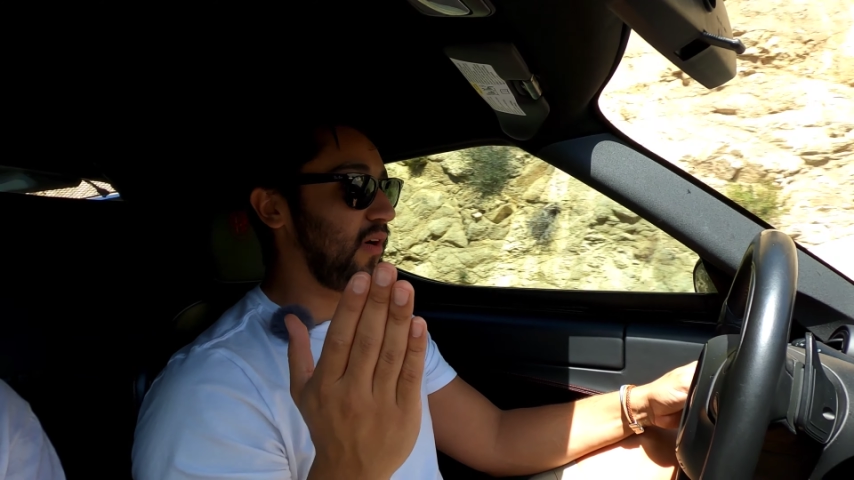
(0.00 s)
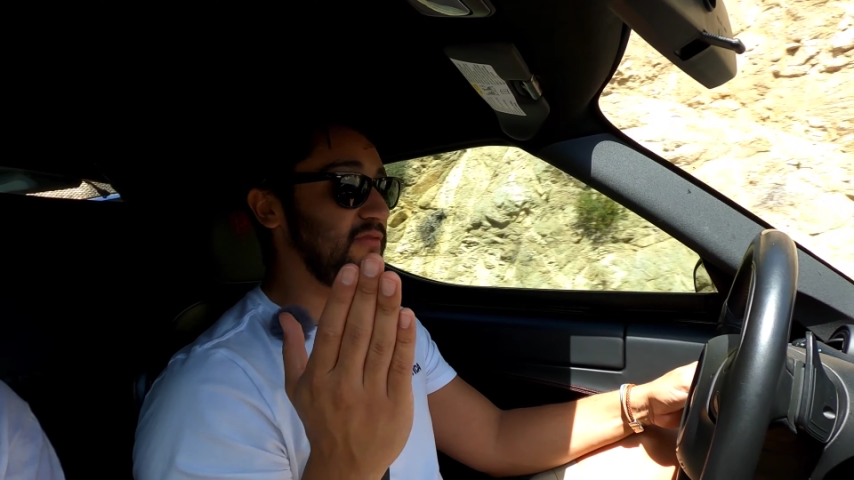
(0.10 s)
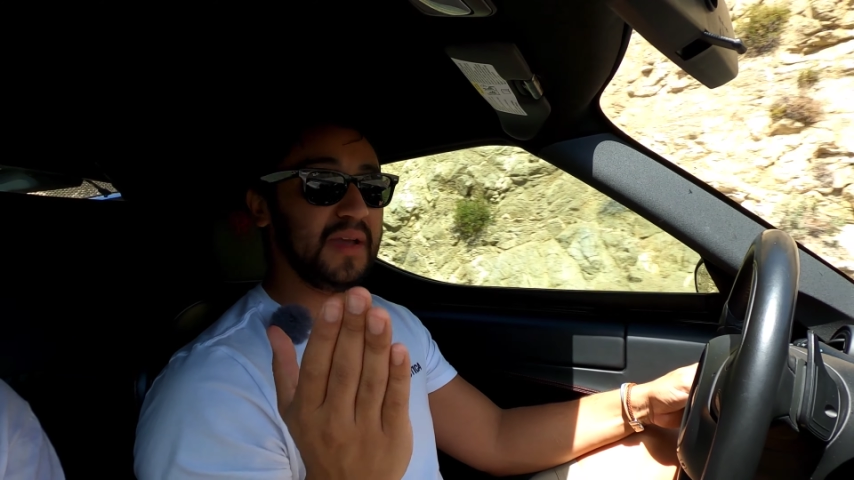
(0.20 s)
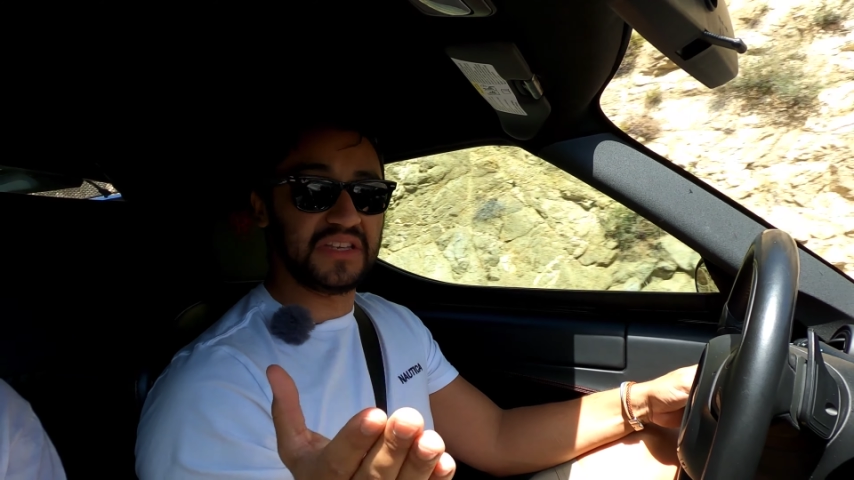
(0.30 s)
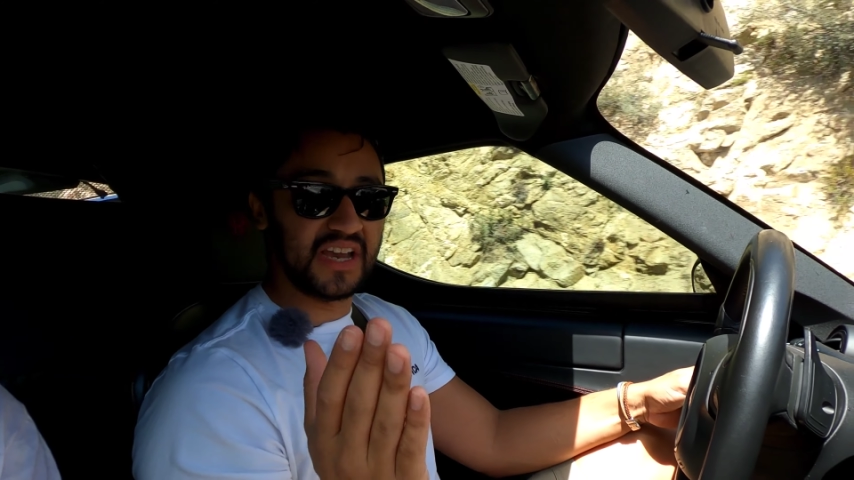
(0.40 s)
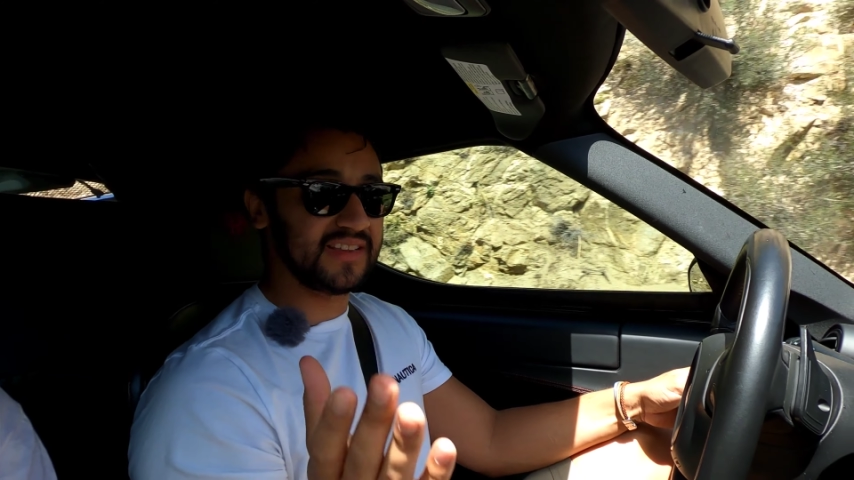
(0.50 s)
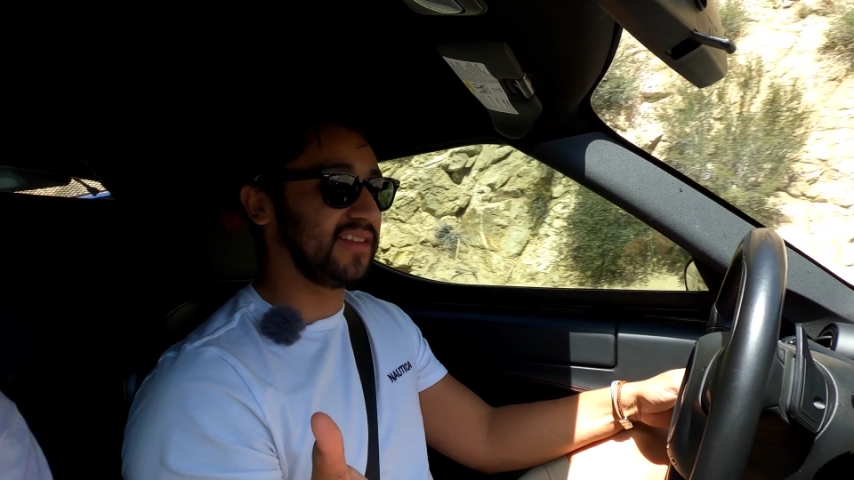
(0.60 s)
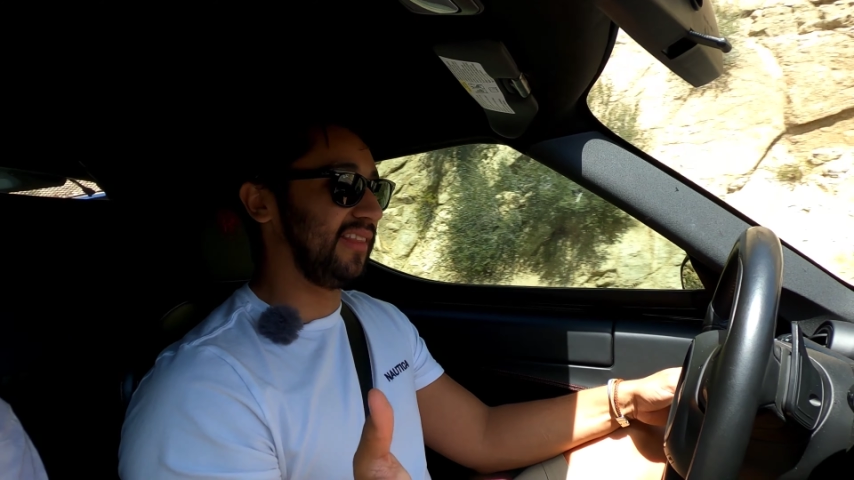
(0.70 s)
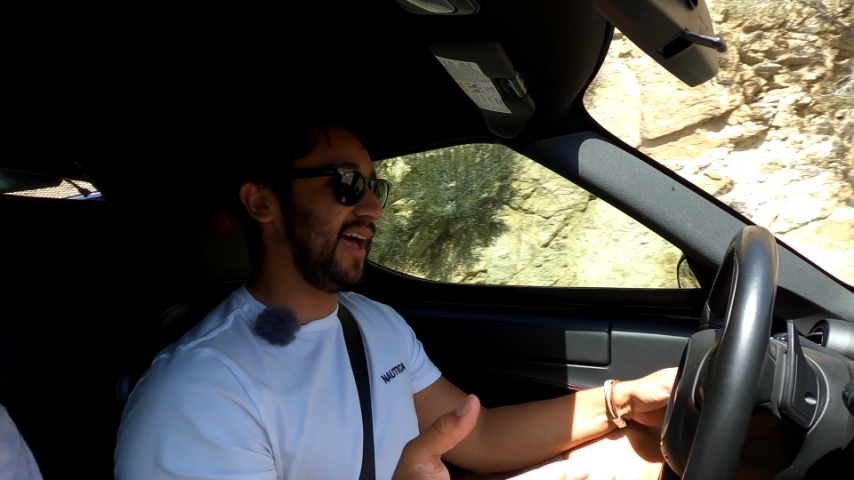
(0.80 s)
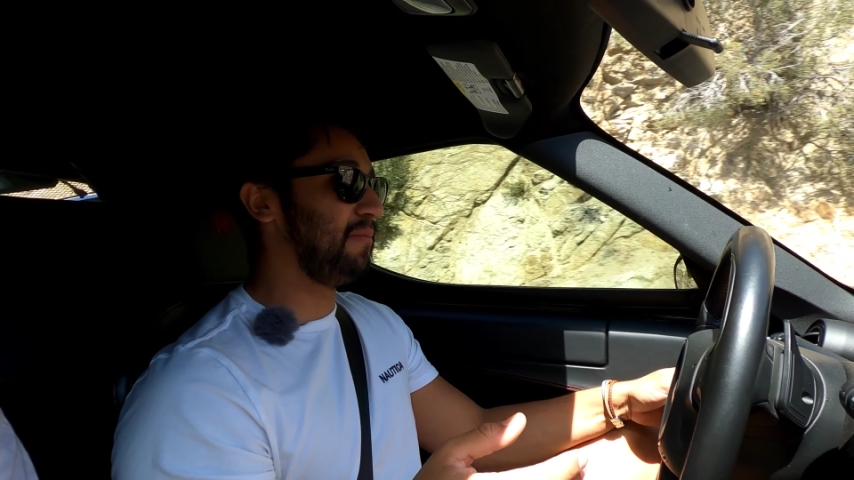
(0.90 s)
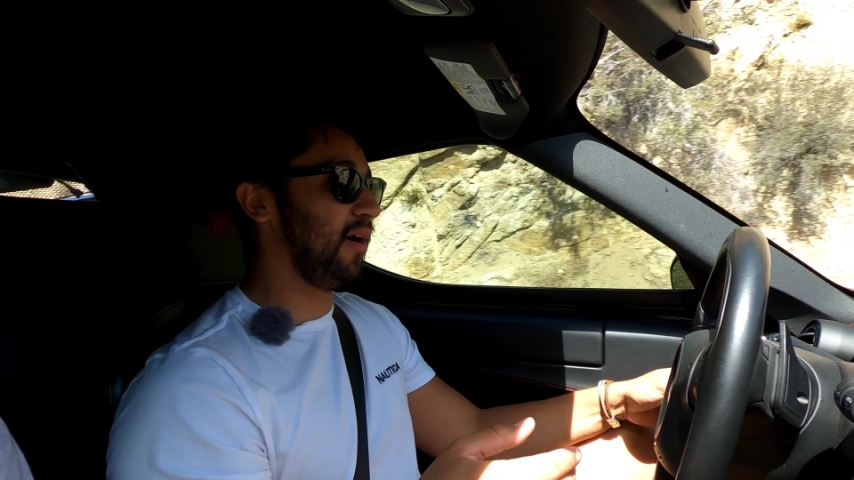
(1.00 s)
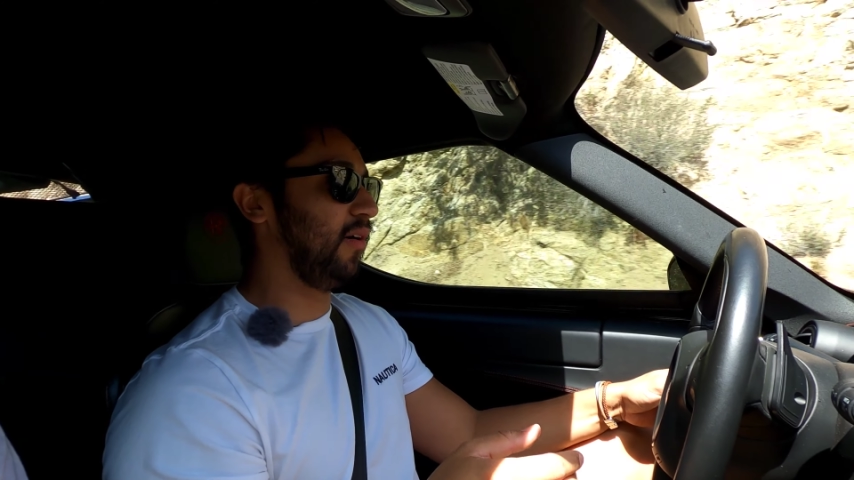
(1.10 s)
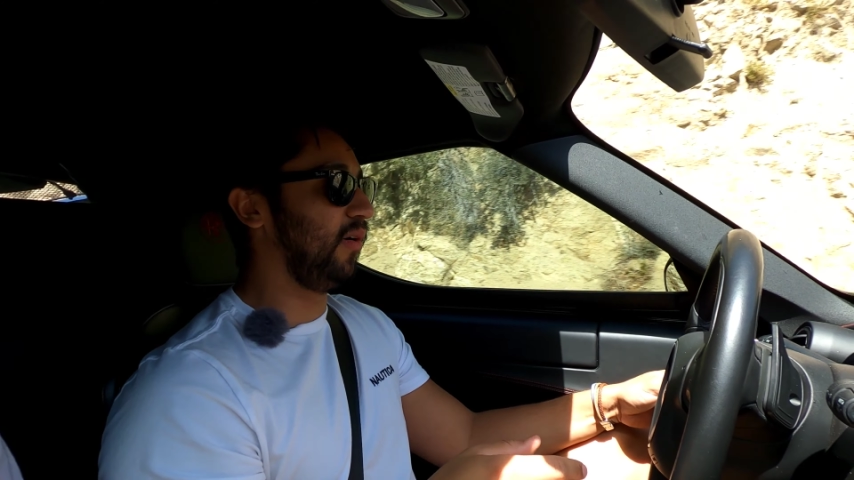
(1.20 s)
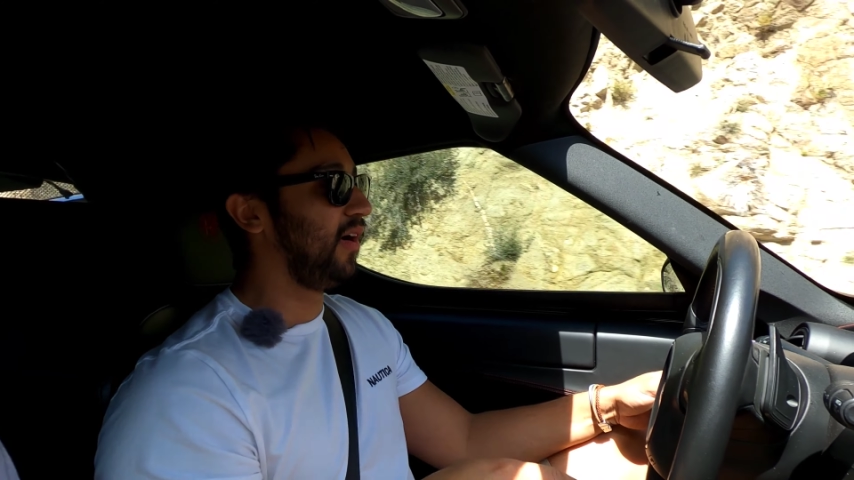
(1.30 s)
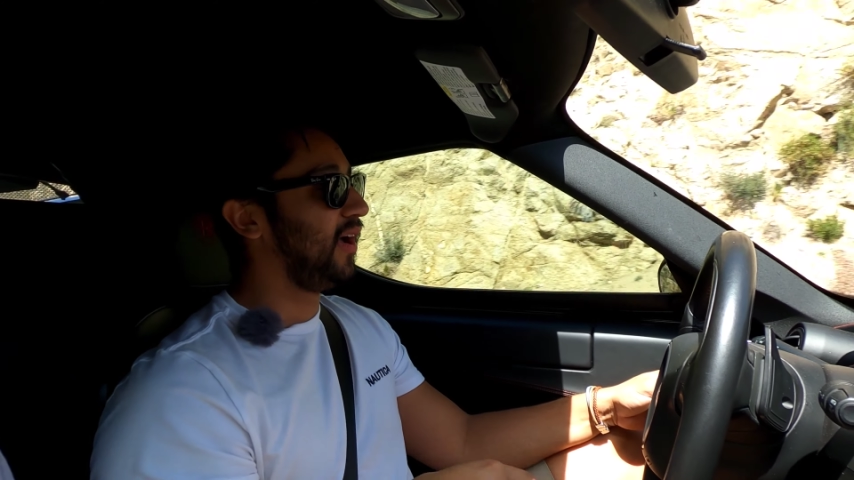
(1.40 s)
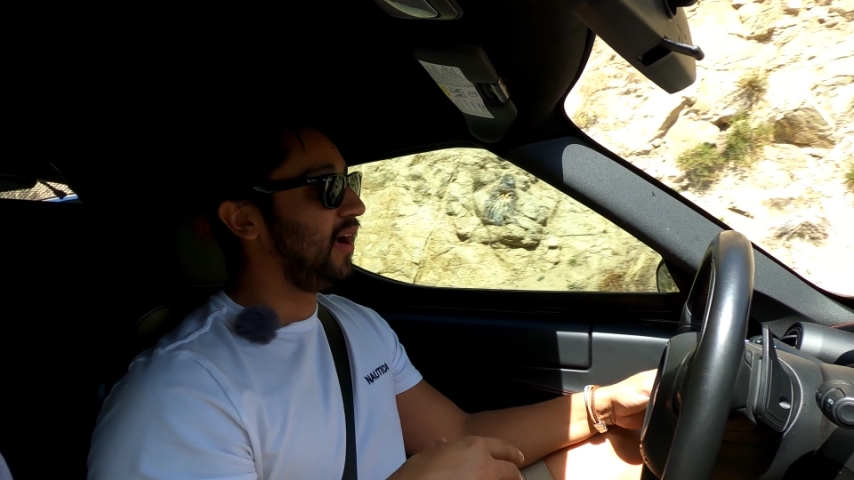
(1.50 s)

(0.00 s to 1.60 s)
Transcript: of me chasing the Lambo,